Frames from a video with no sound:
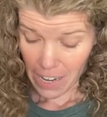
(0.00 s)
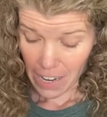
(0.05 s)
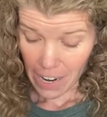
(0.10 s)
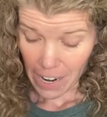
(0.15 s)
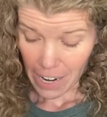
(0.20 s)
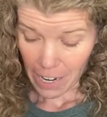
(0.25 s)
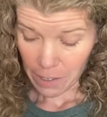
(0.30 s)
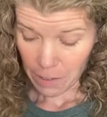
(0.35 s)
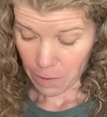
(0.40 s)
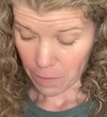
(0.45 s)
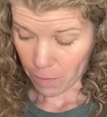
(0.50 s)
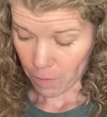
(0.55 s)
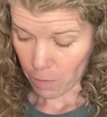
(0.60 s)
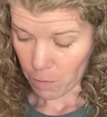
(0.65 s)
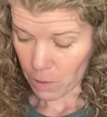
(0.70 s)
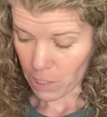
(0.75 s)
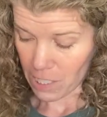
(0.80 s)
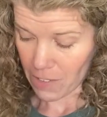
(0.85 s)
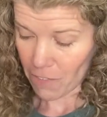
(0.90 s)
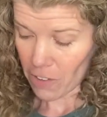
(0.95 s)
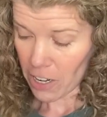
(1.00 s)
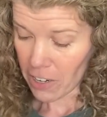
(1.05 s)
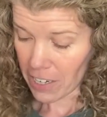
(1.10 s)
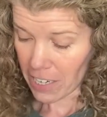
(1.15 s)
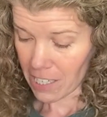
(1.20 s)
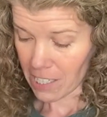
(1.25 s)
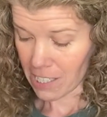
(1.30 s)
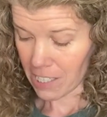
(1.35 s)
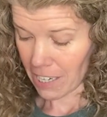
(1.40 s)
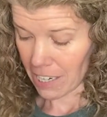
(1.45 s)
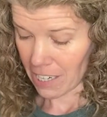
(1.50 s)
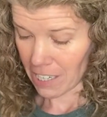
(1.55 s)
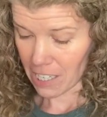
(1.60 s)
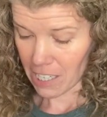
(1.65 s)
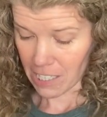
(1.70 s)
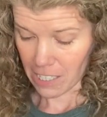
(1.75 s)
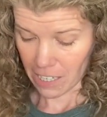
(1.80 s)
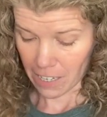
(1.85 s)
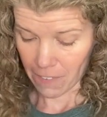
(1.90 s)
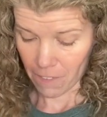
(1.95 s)
I was very excited
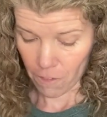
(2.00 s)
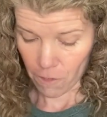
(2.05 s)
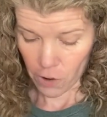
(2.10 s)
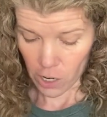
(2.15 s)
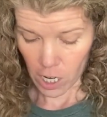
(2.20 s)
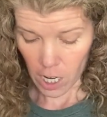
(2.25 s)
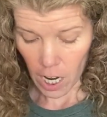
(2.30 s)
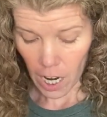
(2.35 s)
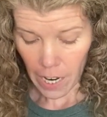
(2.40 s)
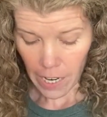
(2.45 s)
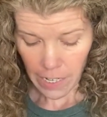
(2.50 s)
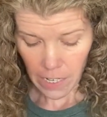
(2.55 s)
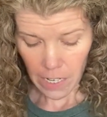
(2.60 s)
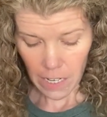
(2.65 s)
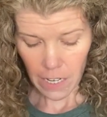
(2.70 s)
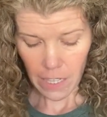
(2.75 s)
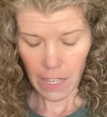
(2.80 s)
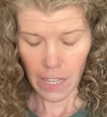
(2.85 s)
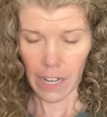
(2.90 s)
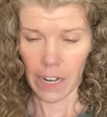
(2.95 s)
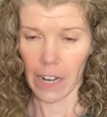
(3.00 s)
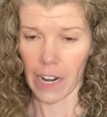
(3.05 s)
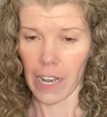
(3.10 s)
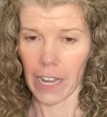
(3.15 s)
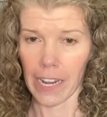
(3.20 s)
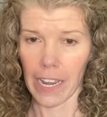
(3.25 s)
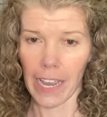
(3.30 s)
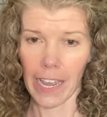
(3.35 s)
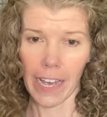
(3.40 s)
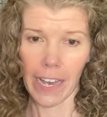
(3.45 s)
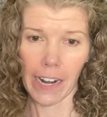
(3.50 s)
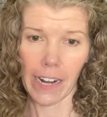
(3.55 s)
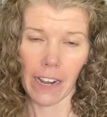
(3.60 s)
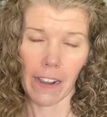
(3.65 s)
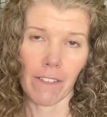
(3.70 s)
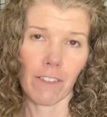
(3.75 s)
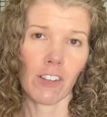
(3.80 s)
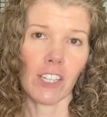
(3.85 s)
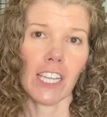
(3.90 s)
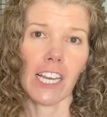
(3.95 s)
because I'd forgotten that I had
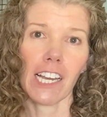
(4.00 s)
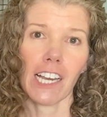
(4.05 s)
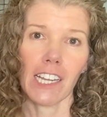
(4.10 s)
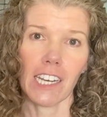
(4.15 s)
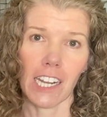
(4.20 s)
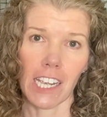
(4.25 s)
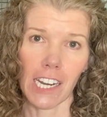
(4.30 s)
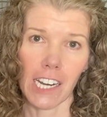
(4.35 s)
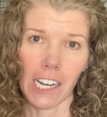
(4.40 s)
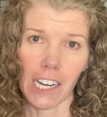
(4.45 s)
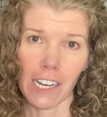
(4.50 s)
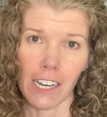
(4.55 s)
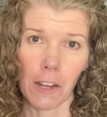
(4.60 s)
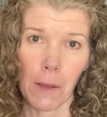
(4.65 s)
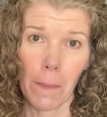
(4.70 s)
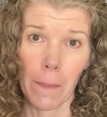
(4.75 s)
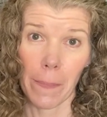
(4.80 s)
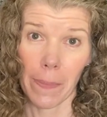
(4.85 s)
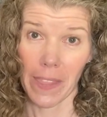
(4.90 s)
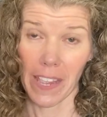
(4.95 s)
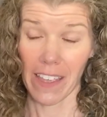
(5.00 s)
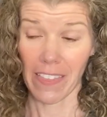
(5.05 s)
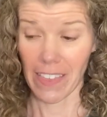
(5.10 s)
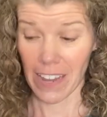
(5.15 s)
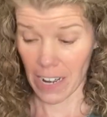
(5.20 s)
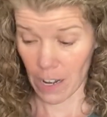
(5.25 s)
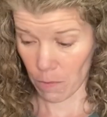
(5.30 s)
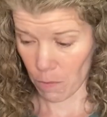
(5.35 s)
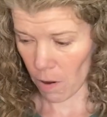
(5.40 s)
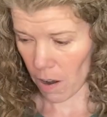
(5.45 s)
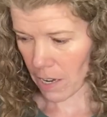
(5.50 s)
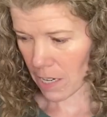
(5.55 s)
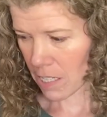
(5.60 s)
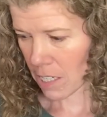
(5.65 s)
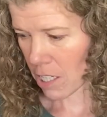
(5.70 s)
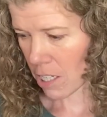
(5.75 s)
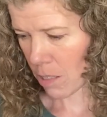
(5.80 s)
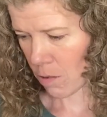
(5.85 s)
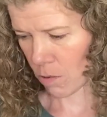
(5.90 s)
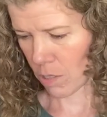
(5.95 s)
everything I needed and that I wanted to
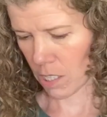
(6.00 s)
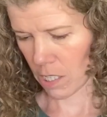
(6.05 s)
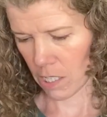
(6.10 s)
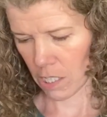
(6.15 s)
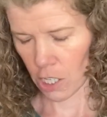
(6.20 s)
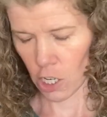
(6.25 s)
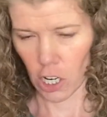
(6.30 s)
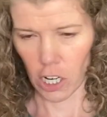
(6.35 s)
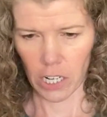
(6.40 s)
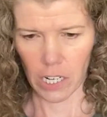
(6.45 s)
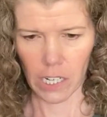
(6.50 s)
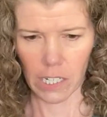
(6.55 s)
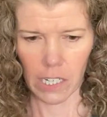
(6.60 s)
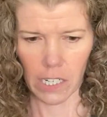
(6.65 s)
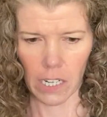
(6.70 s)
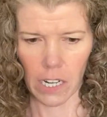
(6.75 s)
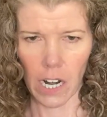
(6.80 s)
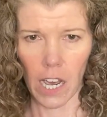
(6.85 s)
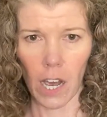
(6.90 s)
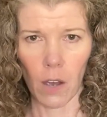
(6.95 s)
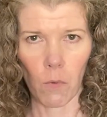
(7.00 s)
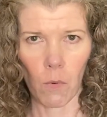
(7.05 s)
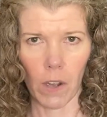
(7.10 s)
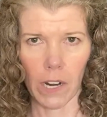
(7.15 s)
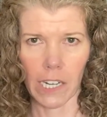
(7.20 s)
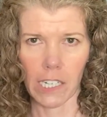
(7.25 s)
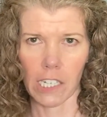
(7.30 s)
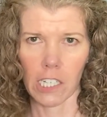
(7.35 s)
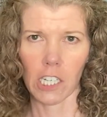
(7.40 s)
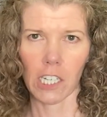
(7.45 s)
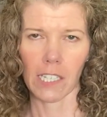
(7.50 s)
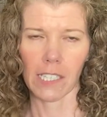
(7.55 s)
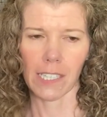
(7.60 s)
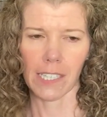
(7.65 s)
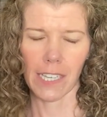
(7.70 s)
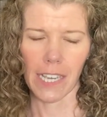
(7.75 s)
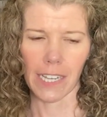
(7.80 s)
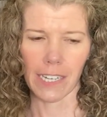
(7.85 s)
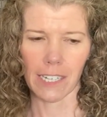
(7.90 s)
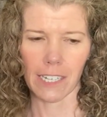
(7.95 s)
use this yarn. I did not want it to
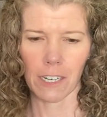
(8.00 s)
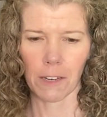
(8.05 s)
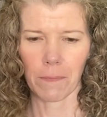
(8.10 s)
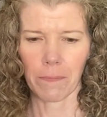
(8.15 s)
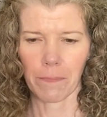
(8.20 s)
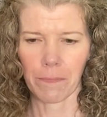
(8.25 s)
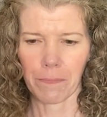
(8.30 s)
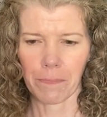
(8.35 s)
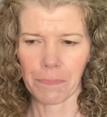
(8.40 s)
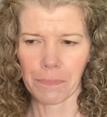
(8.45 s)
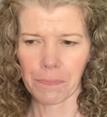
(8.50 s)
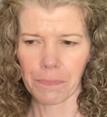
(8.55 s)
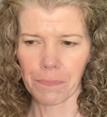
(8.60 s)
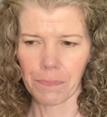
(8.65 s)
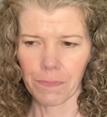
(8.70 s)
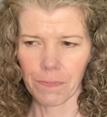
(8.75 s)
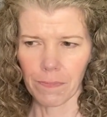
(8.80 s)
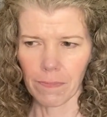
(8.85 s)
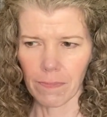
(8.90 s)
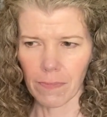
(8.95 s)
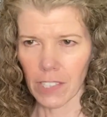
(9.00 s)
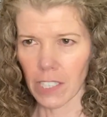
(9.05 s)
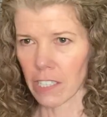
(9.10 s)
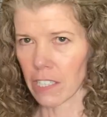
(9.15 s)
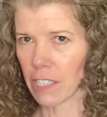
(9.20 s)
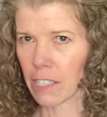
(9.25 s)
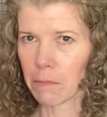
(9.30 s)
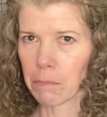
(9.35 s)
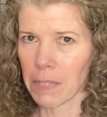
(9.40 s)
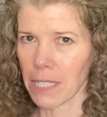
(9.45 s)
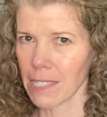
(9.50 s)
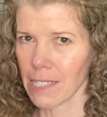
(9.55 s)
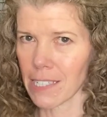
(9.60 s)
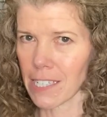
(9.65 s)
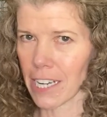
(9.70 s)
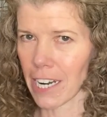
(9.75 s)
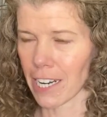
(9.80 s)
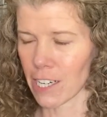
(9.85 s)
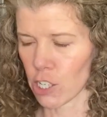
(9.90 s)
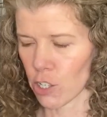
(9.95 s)
sit in my
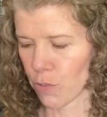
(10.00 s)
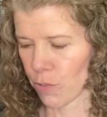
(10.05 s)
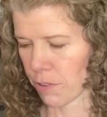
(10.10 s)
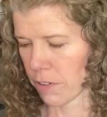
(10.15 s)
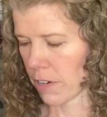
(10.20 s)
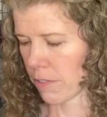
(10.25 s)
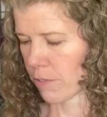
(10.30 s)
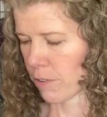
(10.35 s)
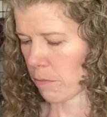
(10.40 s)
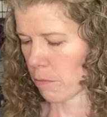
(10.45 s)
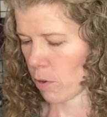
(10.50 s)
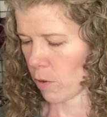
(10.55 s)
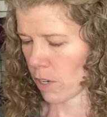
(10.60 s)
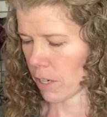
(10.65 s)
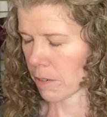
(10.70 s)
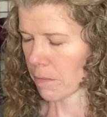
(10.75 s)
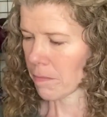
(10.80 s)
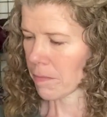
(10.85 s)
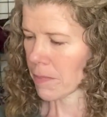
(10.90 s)
stash forevermore.